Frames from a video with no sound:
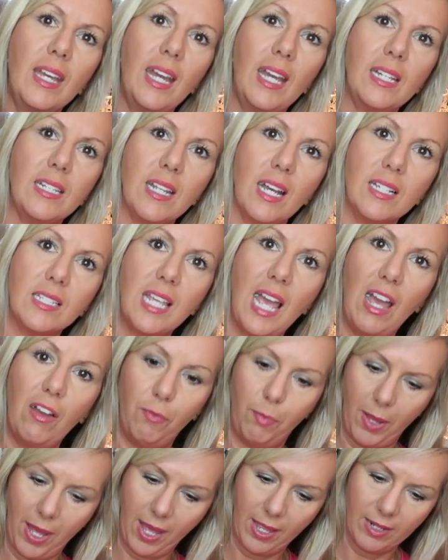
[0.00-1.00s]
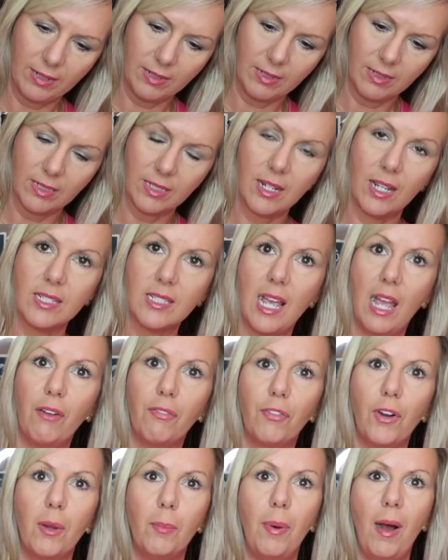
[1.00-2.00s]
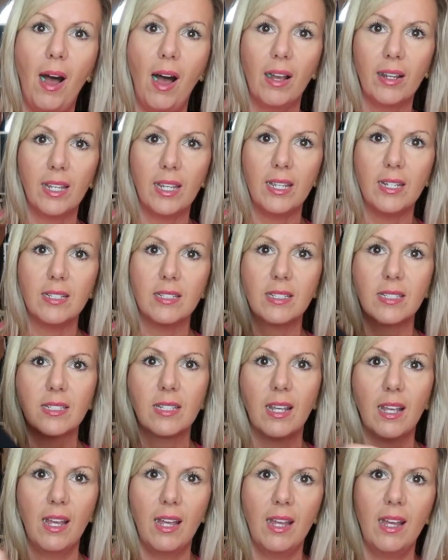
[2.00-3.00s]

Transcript: It does have buttons, does have front pockets.